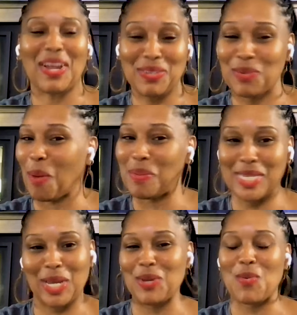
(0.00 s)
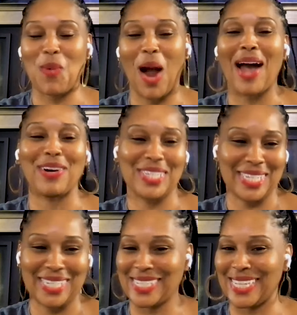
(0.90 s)
do you want me to tell you why or
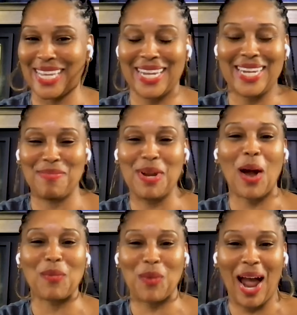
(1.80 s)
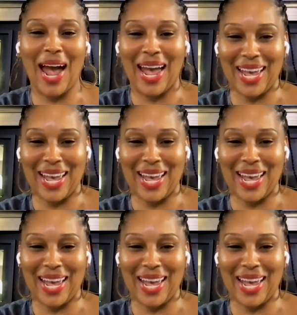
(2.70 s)
just bless it go right?